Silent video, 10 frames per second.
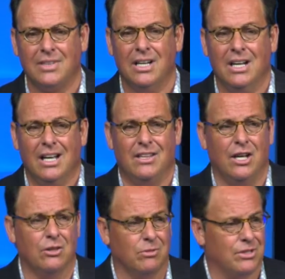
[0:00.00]
And the
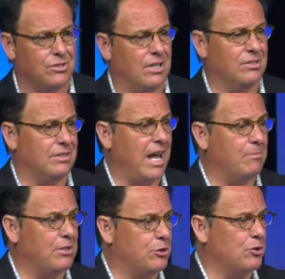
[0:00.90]
other one is, is
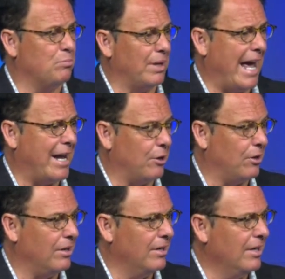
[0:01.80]
damage in your
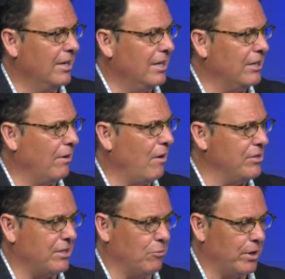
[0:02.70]
bladder. You know, I
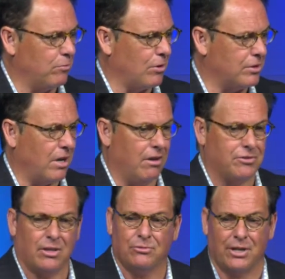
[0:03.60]
always have weird words of knowledge,
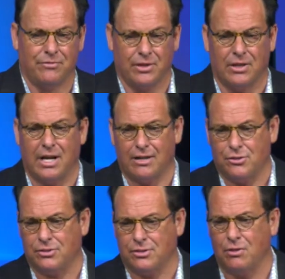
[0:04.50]
so I don't try to figure it out. I
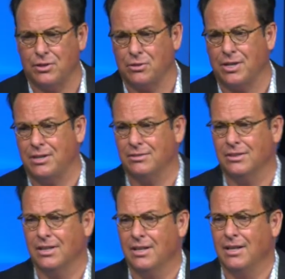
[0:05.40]
just know that you're healed.
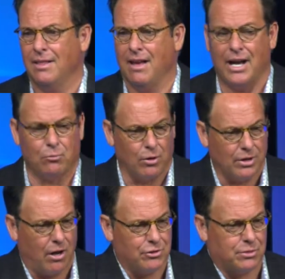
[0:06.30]
I had a word of
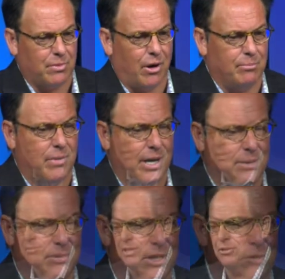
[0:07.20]
knowledge in Monty
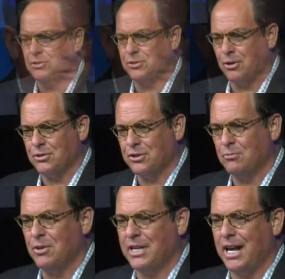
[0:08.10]
Knudsen's church that
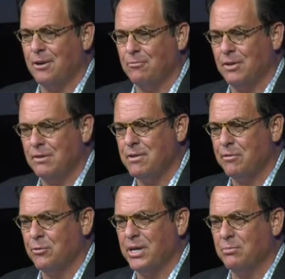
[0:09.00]
someone can't, you've
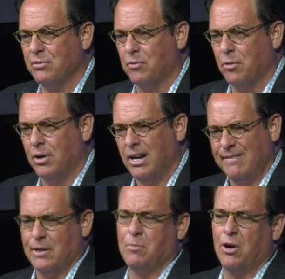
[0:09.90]
never written before. I've
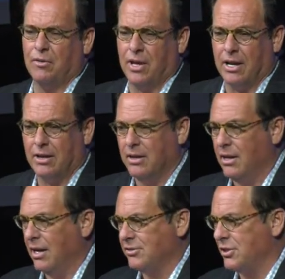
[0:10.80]
never even heard of that.
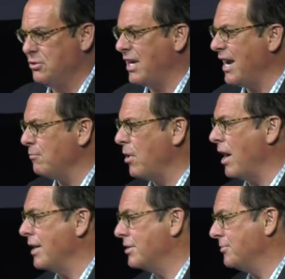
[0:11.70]
I said, You can't
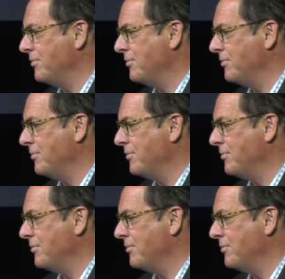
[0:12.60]
write.